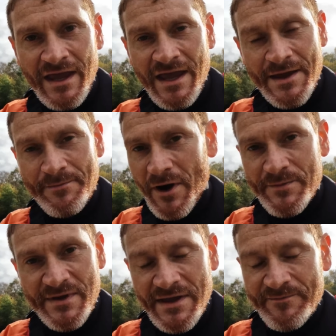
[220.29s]
it
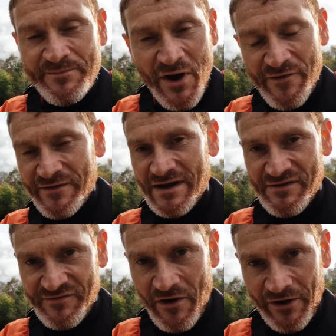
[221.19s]
might be perfectly
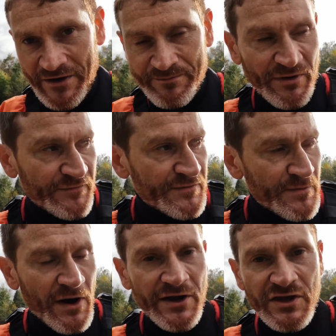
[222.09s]
fine, but for
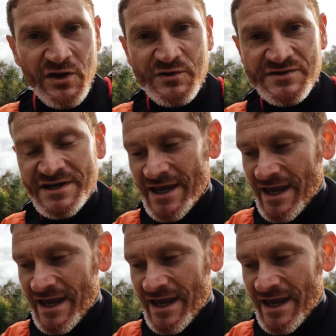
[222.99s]
my use,